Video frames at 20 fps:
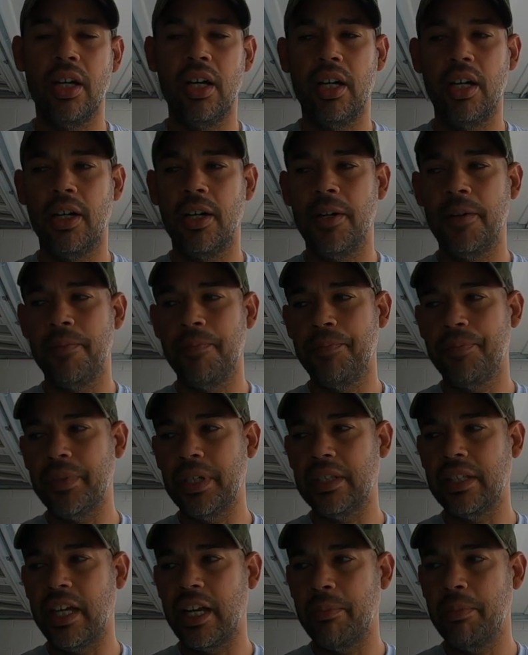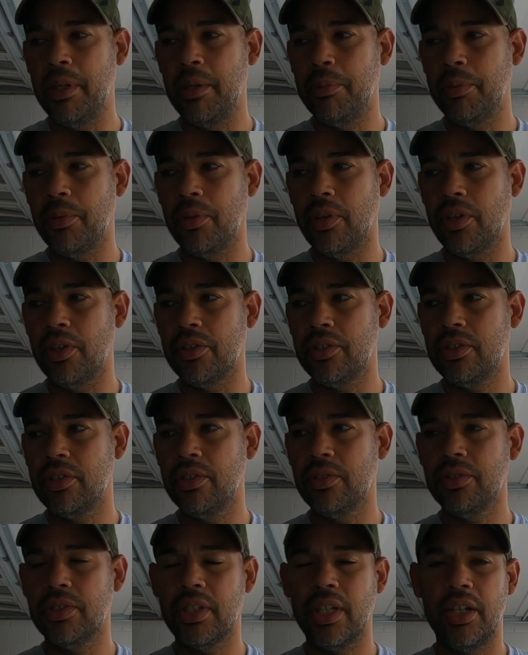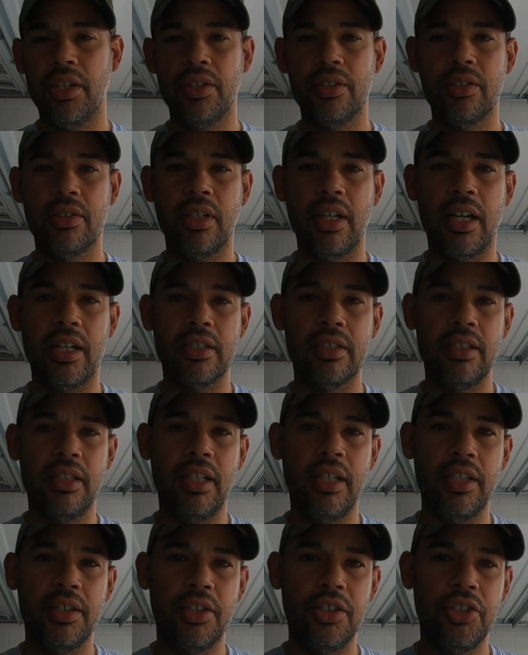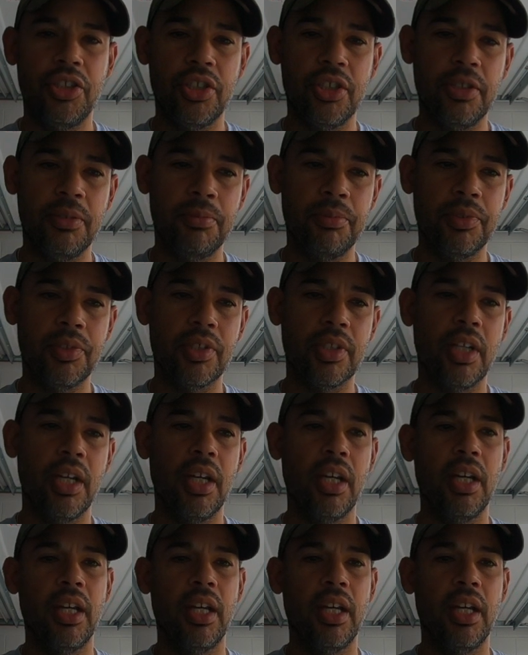A lot of people are still scared to actually hit the gyms.